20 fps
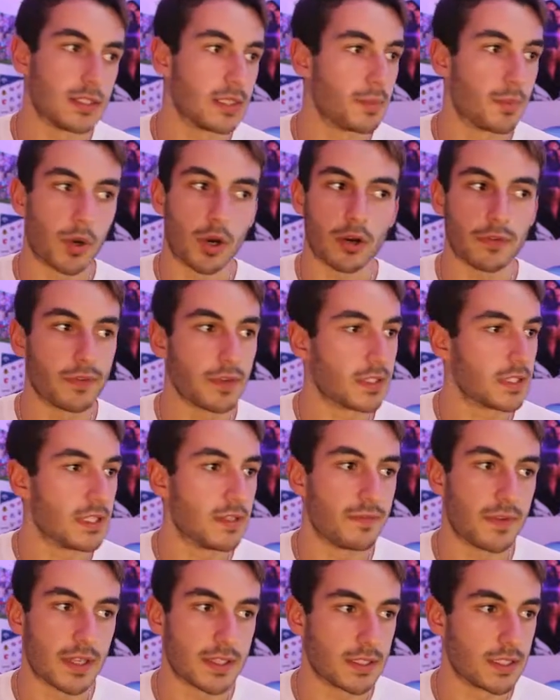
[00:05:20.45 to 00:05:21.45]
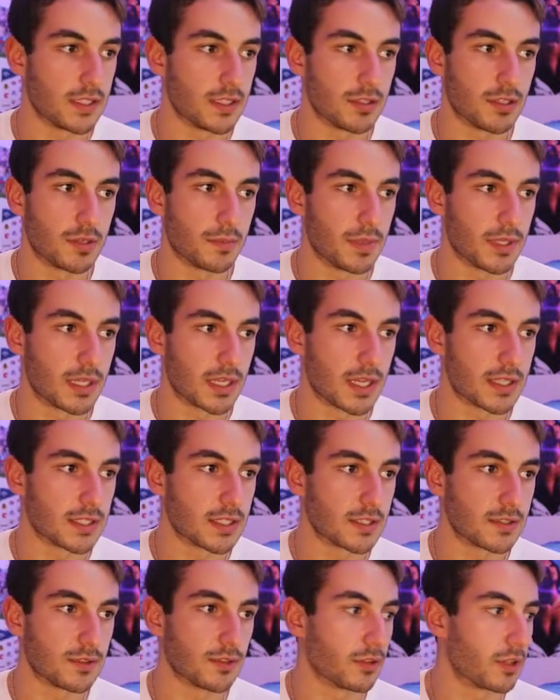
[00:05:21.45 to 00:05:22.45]
is the perfect defense to do it,
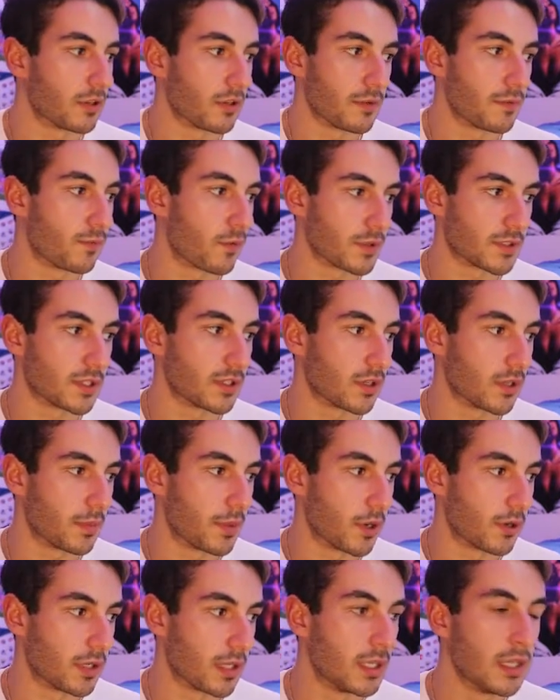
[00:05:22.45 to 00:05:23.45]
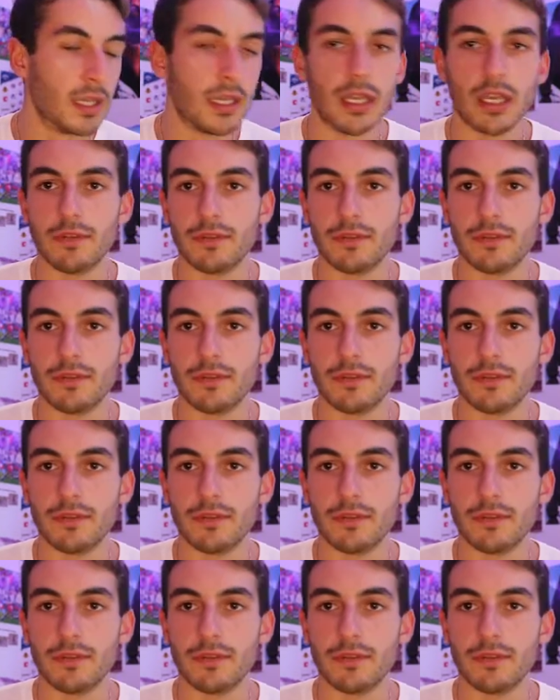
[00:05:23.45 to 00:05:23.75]
because you're literally forcing your opponent.